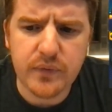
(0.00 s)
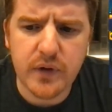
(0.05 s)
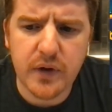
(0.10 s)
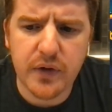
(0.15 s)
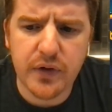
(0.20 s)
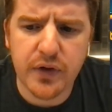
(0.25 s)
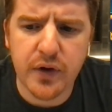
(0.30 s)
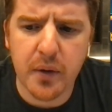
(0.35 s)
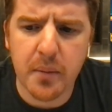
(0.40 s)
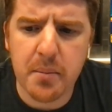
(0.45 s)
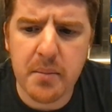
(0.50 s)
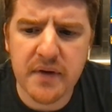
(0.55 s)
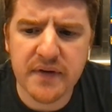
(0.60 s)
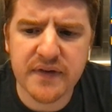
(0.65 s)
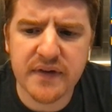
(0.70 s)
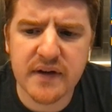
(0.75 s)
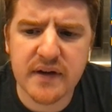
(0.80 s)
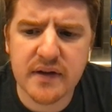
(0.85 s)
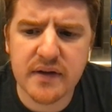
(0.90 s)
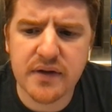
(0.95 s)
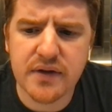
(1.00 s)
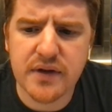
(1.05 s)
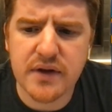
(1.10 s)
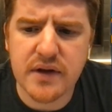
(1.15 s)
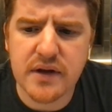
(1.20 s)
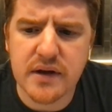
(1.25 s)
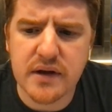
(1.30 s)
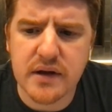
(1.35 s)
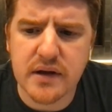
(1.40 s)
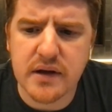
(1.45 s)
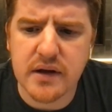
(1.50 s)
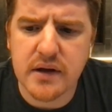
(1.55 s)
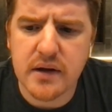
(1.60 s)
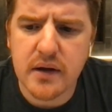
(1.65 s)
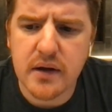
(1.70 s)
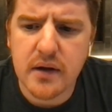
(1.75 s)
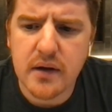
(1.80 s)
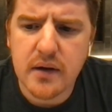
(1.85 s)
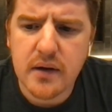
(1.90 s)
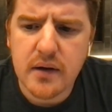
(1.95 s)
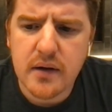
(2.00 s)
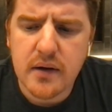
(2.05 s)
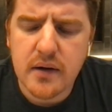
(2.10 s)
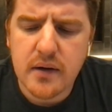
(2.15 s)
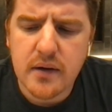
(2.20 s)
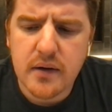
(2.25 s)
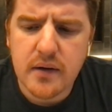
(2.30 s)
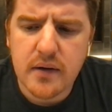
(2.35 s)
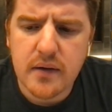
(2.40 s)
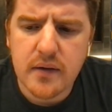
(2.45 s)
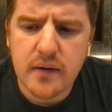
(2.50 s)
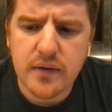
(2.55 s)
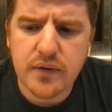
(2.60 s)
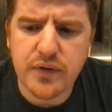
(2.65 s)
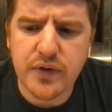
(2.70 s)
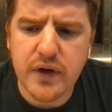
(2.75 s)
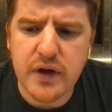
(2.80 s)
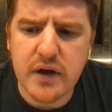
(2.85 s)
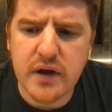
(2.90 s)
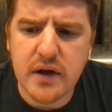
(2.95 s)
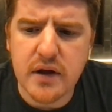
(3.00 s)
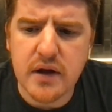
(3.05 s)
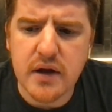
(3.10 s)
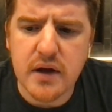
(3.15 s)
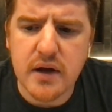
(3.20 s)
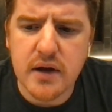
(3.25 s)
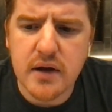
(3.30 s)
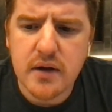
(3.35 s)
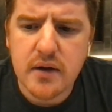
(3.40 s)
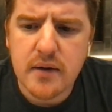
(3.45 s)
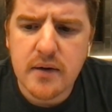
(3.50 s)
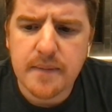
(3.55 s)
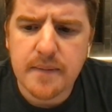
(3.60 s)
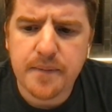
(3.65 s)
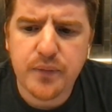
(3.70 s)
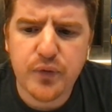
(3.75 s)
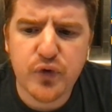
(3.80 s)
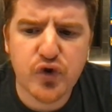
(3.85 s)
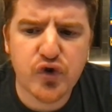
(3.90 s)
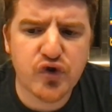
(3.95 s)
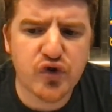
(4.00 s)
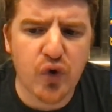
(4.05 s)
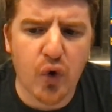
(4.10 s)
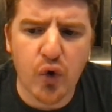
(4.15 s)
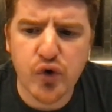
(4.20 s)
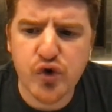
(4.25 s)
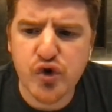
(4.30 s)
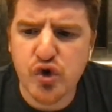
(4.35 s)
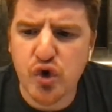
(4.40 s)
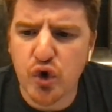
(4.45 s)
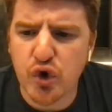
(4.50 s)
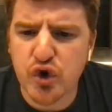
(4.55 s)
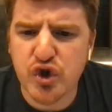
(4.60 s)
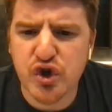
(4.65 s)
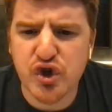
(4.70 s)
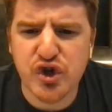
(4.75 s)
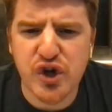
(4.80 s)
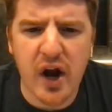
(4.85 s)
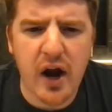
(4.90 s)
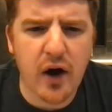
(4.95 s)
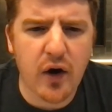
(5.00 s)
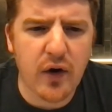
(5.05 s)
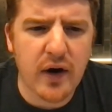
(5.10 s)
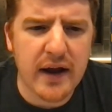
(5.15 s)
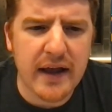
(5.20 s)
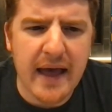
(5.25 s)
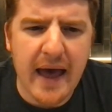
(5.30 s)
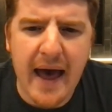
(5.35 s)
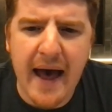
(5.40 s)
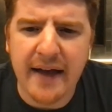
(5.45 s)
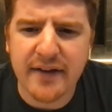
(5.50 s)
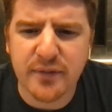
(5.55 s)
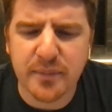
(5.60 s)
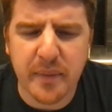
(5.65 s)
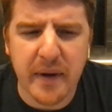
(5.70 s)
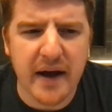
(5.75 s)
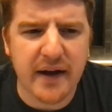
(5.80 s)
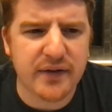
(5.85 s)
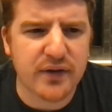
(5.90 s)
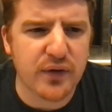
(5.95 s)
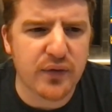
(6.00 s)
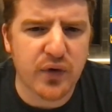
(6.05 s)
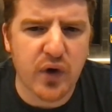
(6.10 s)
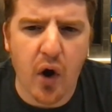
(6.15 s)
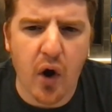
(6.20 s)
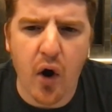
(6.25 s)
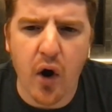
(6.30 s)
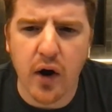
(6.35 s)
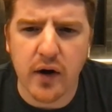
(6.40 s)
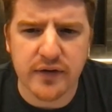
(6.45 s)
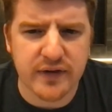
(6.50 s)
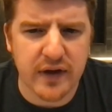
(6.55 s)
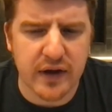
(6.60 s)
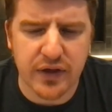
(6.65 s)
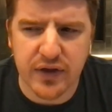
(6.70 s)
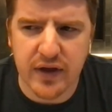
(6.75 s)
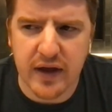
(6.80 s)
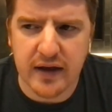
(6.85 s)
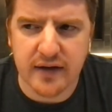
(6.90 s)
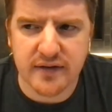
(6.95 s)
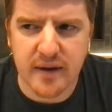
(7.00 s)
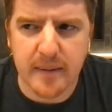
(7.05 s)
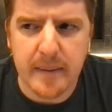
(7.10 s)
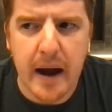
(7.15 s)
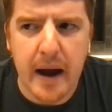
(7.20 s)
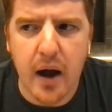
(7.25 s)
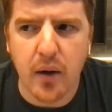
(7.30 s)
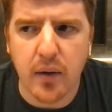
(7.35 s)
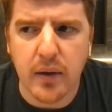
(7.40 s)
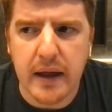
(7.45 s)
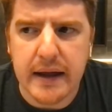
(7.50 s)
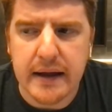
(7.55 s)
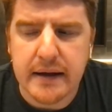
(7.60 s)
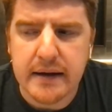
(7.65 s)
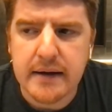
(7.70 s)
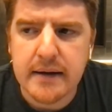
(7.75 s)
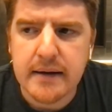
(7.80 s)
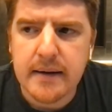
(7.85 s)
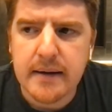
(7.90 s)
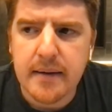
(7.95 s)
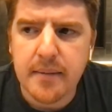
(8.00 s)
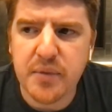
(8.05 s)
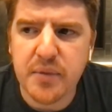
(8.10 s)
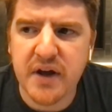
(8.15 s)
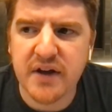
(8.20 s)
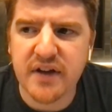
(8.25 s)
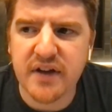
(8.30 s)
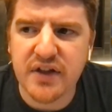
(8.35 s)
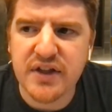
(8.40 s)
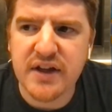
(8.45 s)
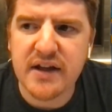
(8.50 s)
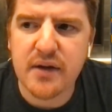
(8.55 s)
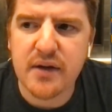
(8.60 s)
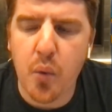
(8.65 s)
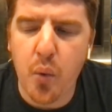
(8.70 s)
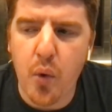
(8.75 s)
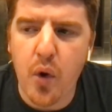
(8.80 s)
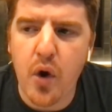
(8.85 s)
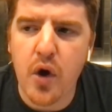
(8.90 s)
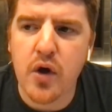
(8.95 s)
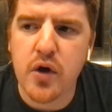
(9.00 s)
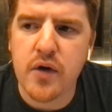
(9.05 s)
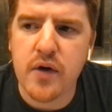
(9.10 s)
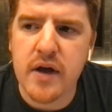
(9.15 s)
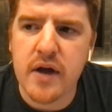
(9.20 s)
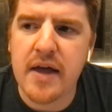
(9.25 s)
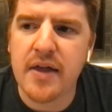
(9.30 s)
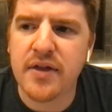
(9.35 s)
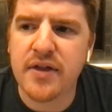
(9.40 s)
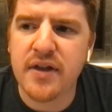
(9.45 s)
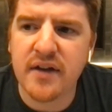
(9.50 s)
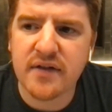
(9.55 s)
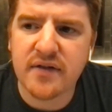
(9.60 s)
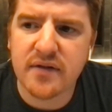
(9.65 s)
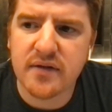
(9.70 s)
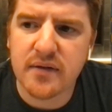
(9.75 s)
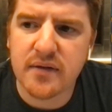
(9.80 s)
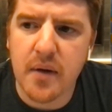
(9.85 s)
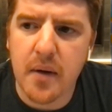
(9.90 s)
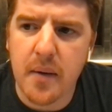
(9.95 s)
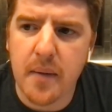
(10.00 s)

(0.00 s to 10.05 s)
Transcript: They're missing the social sharing aspect of cards, I think, somehow. Like, because I think this